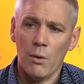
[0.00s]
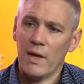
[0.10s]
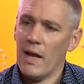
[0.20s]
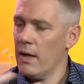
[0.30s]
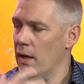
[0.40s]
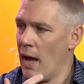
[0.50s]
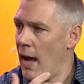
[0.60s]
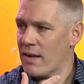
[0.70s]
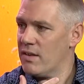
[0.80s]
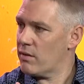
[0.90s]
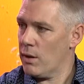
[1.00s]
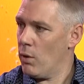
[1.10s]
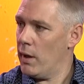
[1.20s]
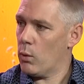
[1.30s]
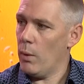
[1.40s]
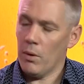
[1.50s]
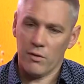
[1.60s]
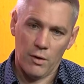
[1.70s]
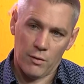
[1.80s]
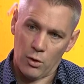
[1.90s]
getting access to the right equipment.
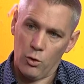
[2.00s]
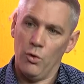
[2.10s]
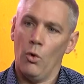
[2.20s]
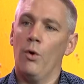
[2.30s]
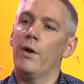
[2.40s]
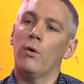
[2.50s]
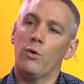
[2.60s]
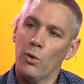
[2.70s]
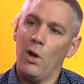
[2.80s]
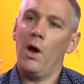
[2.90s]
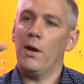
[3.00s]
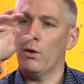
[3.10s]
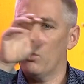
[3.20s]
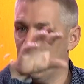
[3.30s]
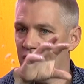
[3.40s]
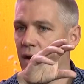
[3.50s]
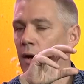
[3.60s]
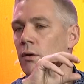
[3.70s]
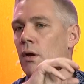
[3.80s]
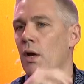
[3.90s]
So you've got good audio, good lighting, good sound,